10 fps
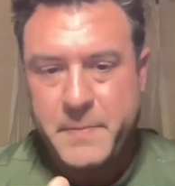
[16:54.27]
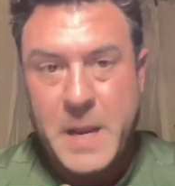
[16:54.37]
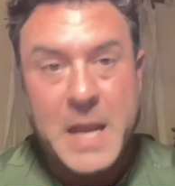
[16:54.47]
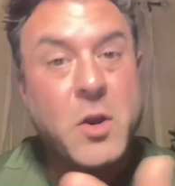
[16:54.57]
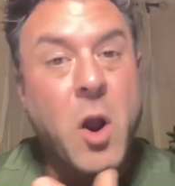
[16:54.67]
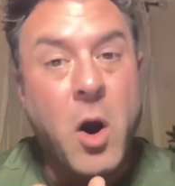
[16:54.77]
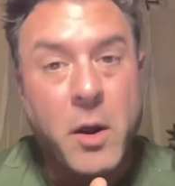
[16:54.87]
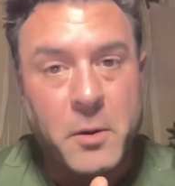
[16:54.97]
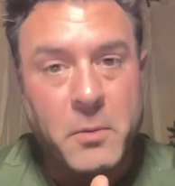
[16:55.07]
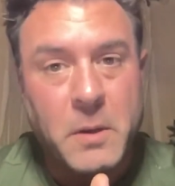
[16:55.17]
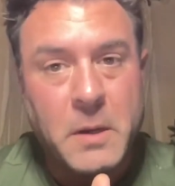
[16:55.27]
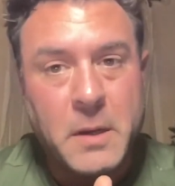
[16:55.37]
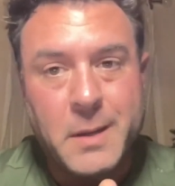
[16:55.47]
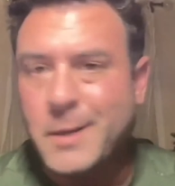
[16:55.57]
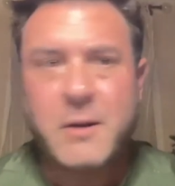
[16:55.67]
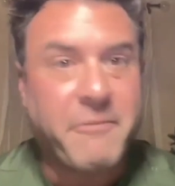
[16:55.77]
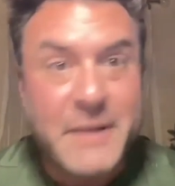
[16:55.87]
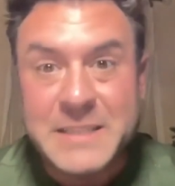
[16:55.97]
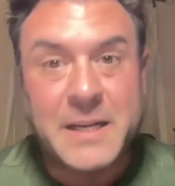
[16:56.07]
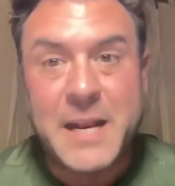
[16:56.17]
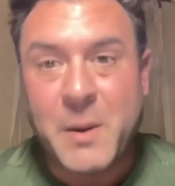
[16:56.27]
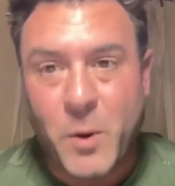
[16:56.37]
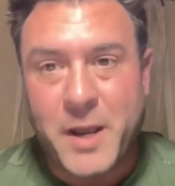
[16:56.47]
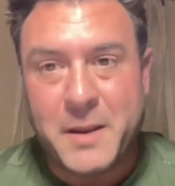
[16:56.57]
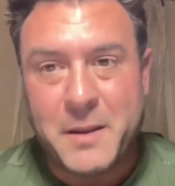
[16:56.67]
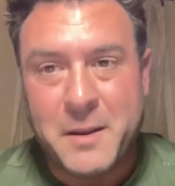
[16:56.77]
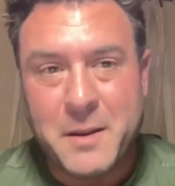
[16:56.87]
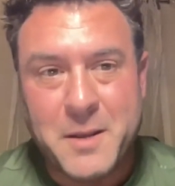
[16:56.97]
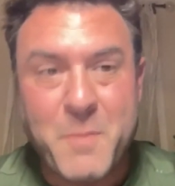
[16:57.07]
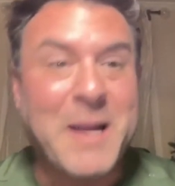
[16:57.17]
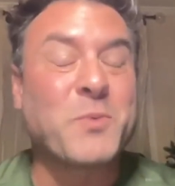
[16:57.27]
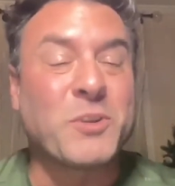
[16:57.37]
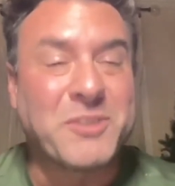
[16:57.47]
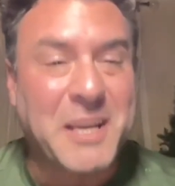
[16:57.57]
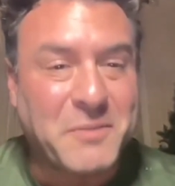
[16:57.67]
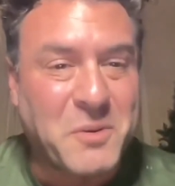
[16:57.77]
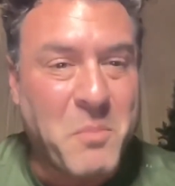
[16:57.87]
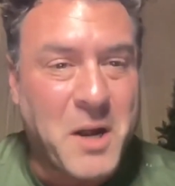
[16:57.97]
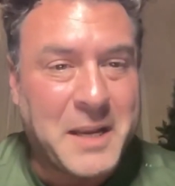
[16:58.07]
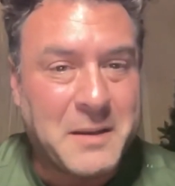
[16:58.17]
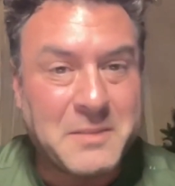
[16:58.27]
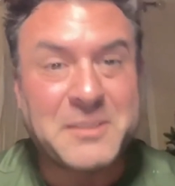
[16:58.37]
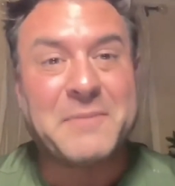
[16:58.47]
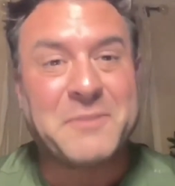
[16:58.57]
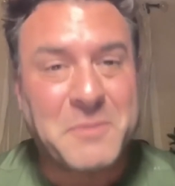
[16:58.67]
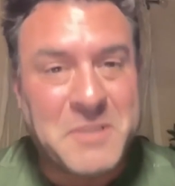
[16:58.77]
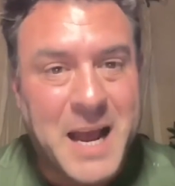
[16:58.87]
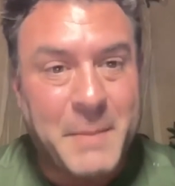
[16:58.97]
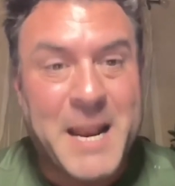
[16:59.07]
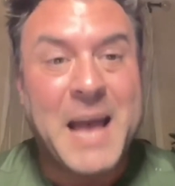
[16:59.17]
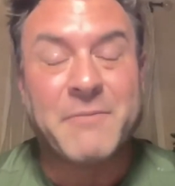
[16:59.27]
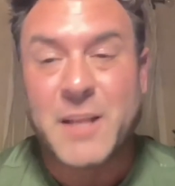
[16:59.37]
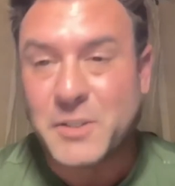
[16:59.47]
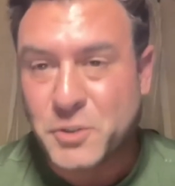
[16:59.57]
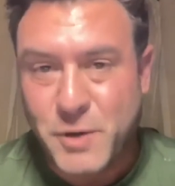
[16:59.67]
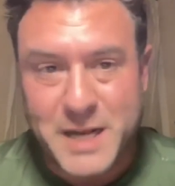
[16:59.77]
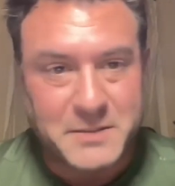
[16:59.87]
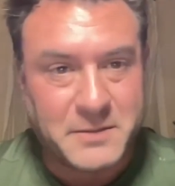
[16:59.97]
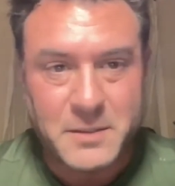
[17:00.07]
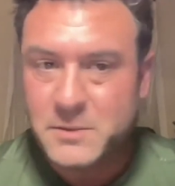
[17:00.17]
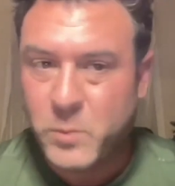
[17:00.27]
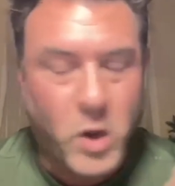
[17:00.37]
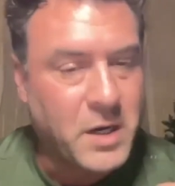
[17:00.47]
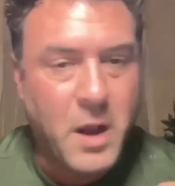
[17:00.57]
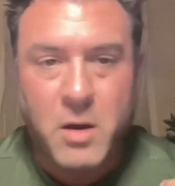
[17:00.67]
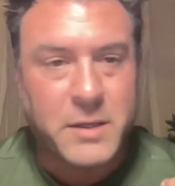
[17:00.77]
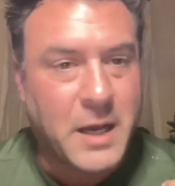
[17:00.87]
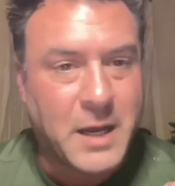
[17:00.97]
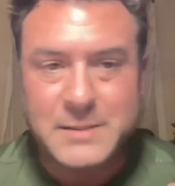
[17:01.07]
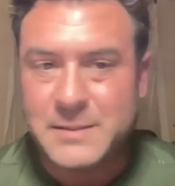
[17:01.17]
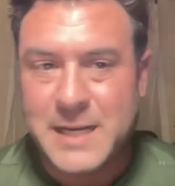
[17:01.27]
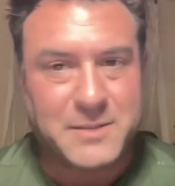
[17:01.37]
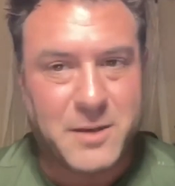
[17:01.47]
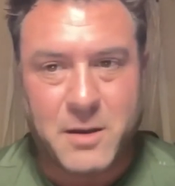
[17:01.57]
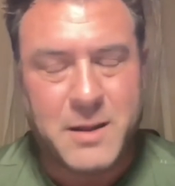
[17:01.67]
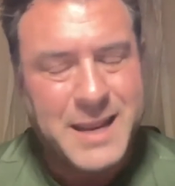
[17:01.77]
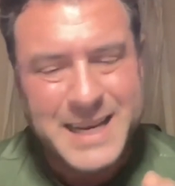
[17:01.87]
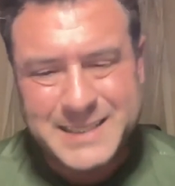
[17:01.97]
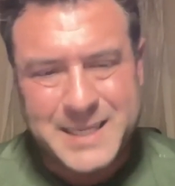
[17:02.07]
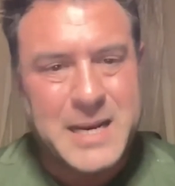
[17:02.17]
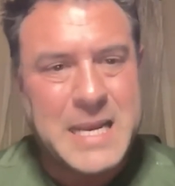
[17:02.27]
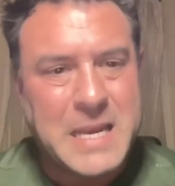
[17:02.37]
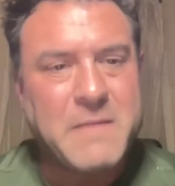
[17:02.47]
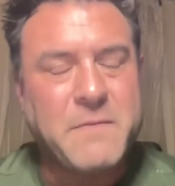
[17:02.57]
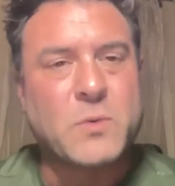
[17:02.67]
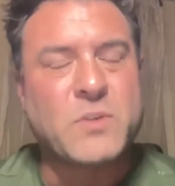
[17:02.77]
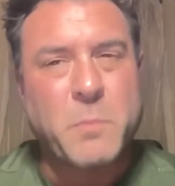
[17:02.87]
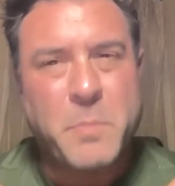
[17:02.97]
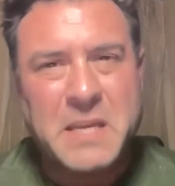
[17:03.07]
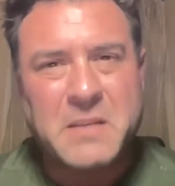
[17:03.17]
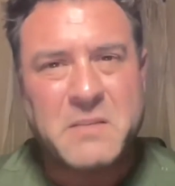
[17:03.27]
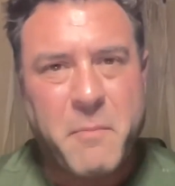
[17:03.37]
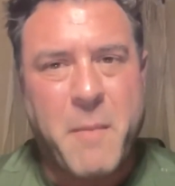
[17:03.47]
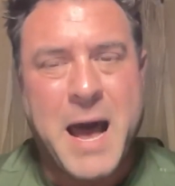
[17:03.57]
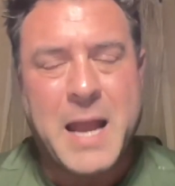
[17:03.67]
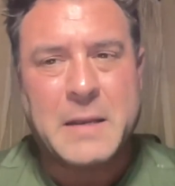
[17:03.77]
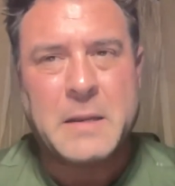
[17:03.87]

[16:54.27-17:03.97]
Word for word: and your auto. You're going to fix it anyway. You might as well save some money, save some time, and have less stress. So one call to us, that's all. It's going to give you some peace of mind